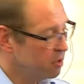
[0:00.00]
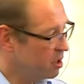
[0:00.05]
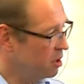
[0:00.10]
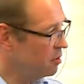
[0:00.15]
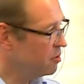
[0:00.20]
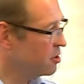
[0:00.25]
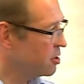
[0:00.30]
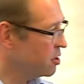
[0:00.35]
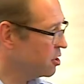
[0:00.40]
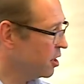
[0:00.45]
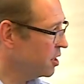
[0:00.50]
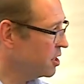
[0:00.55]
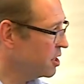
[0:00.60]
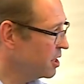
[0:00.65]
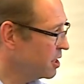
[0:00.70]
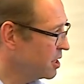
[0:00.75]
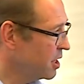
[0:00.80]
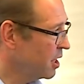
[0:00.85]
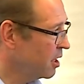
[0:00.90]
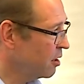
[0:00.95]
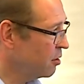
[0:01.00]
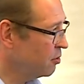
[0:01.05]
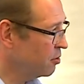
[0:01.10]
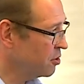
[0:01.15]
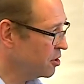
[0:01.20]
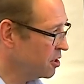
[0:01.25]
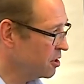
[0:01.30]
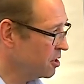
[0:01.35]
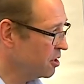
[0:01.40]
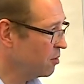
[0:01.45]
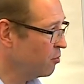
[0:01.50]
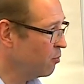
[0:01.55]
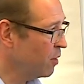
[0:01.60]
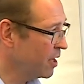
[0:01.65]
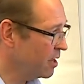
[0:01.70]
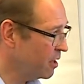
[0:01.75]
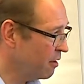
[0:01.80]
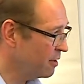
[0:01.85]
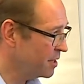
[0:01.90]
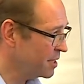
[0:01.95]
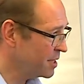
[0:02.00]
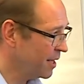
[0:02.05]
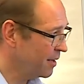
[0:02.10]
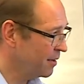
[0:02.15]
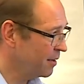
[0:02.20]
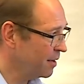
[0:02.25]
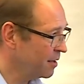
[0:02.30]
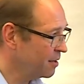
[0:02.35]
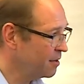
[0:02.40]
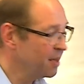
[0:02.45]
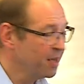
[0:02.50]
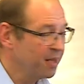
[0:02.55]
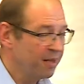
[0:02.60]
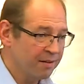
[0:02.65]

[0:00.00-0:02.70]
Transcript: use the JCT clauses in the way they're intended,